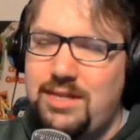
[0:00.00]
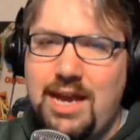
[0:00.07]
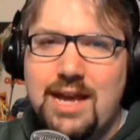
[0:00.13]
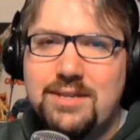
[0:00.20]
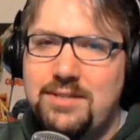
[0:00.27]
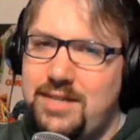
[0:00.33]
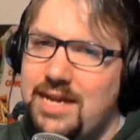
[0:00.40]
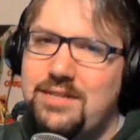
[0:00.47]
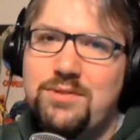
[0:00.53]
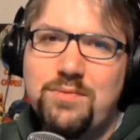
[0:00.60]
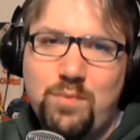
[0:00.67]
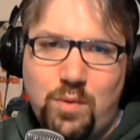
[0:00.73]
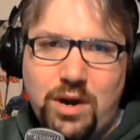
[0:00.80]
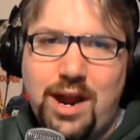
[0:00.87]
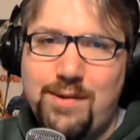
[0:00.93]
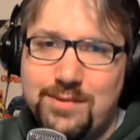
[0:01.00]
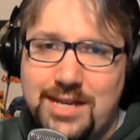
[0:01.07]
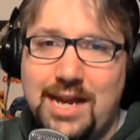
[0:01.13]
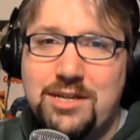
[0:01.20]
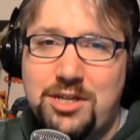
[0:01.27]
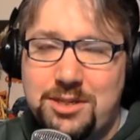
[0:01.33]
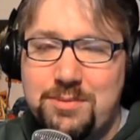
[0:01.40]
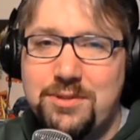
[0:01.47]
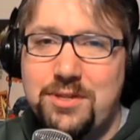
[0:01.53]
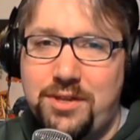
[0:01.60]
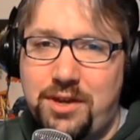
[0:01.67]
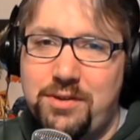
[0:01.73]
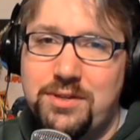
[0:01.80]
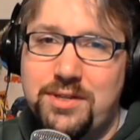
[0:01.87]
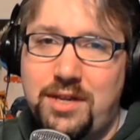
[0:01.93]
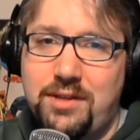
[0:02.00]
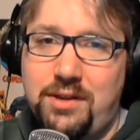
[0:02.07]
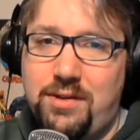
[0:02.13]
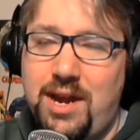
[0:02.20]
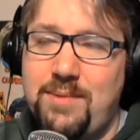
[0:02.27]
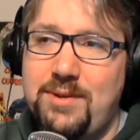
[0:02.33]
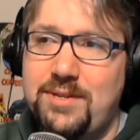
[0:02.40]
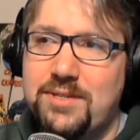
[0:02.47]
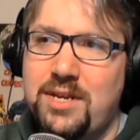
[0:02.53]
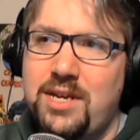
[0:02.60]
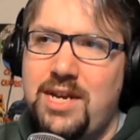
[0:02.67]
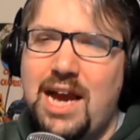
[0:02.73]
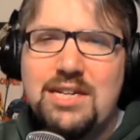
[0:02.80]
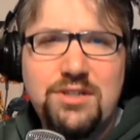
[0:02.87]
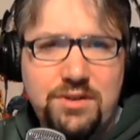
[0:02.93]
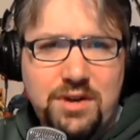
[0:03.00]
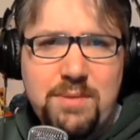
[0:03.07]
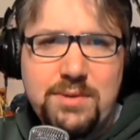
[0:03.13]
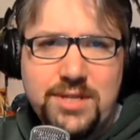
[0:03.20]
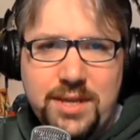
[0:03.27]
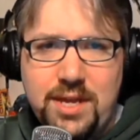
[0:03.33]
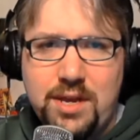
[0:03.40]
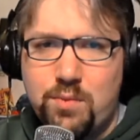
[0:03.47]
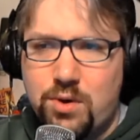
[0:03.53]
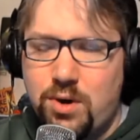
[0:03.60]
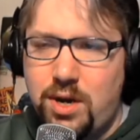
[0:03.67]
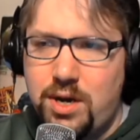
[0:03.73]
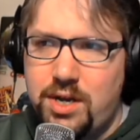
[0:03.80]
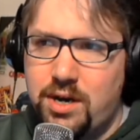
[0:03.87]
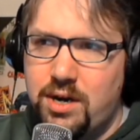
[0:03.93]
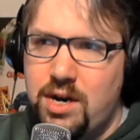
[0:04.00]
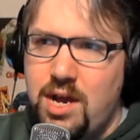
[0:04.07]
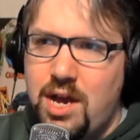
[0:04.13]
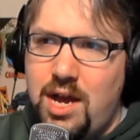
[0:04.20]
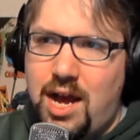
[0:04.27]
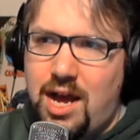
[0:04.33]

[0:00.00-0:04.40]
Yes, that's where I was actually supposed to go instead of the Grammys. Actually, Grammys, I think we're on here.